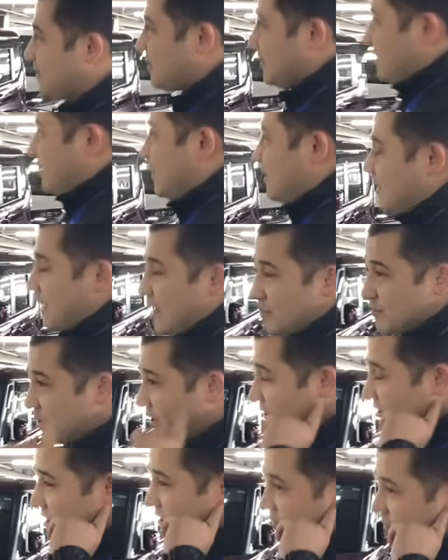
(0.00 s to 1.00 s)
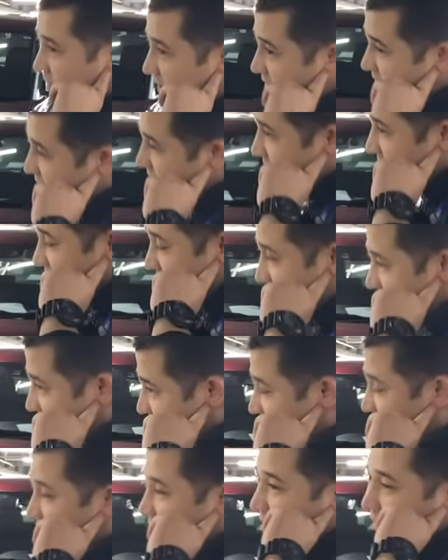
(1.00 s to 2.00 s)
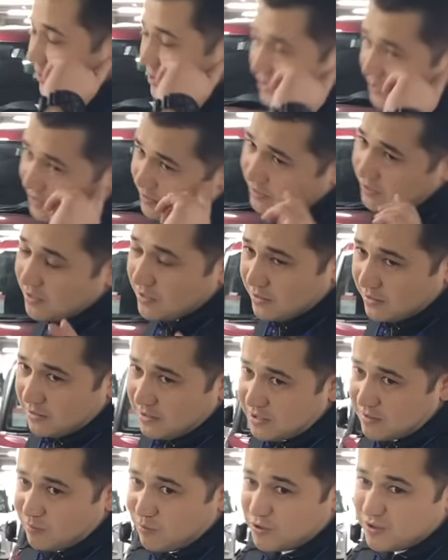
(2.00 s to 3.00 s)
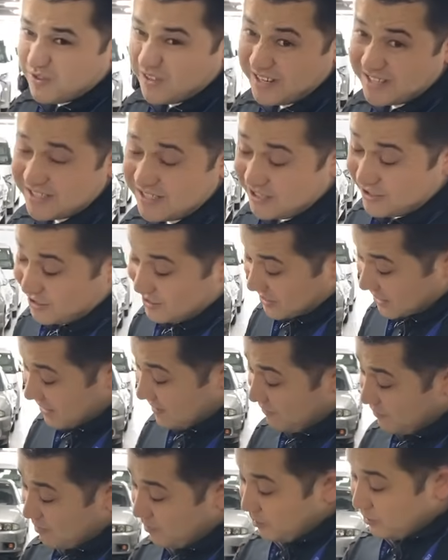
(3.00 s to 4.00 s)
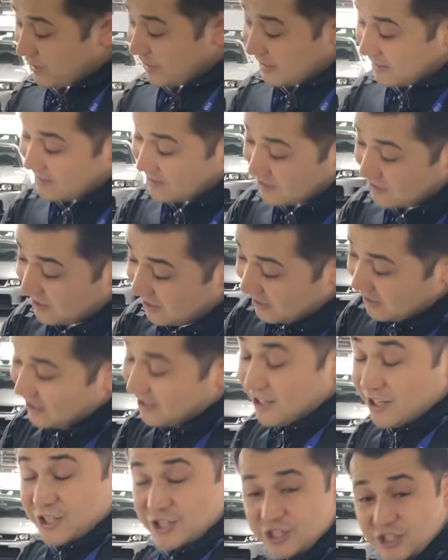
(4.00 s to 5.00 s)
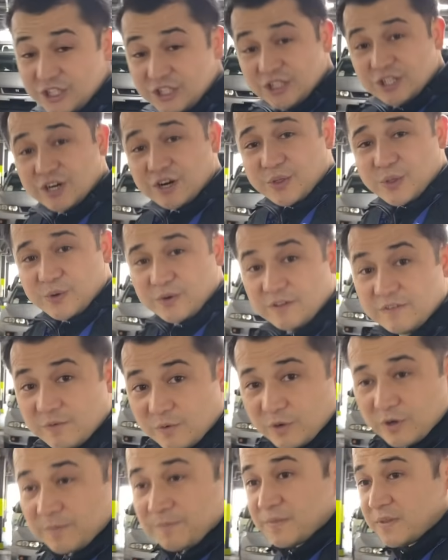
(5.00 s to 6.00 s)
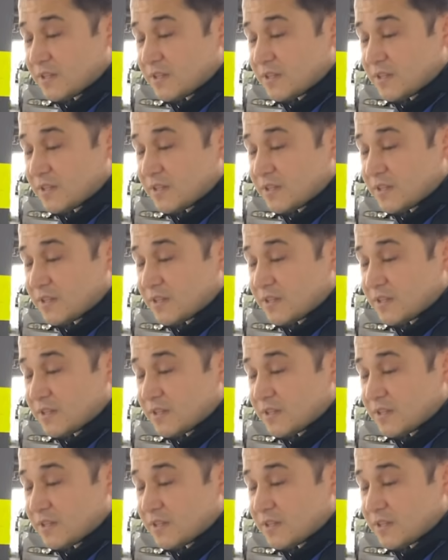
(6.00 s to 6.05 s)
And I'm talking about none other than, of course, as most of you guys understand from looking at this key, G T R thirty-four.